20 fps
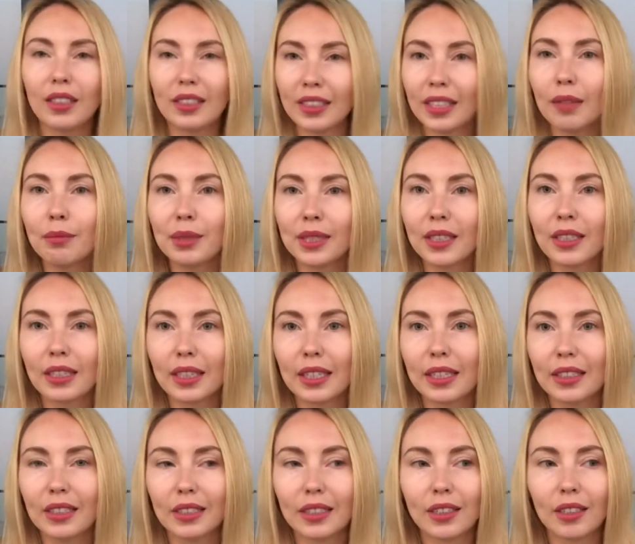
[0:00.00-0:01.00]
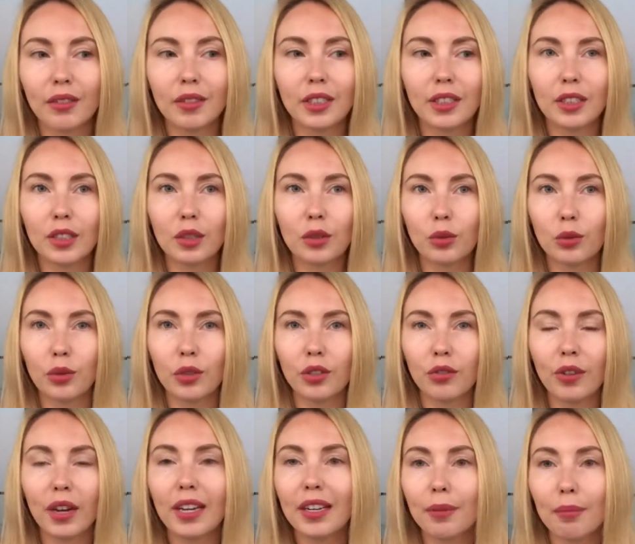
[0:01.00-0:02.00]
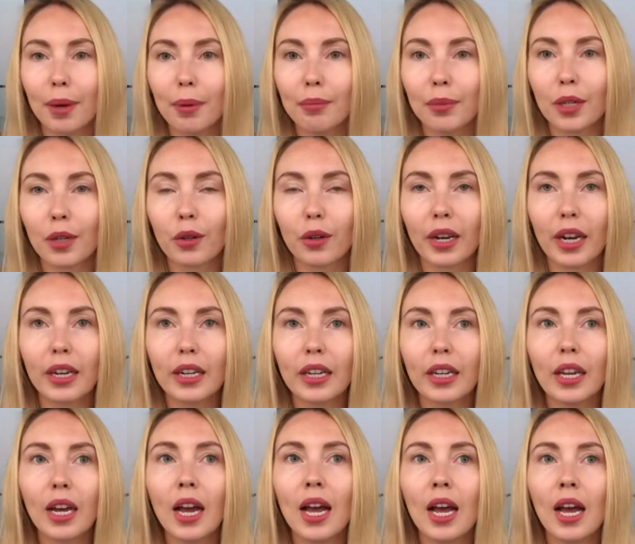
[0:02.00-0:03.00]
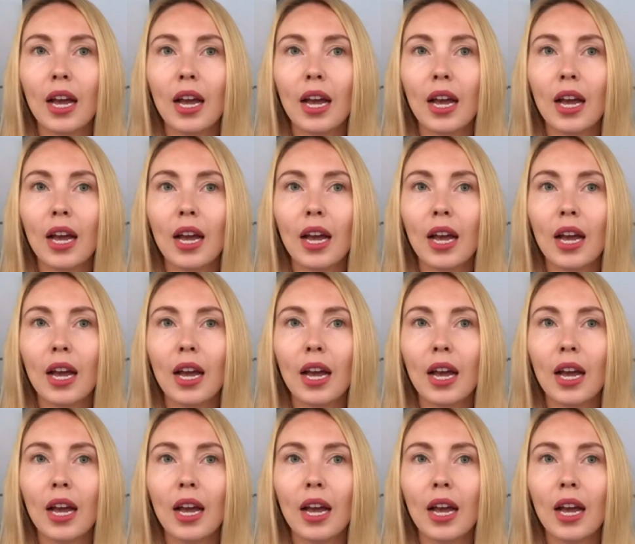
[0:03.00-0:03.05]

something like this, 72 if I remember correctly,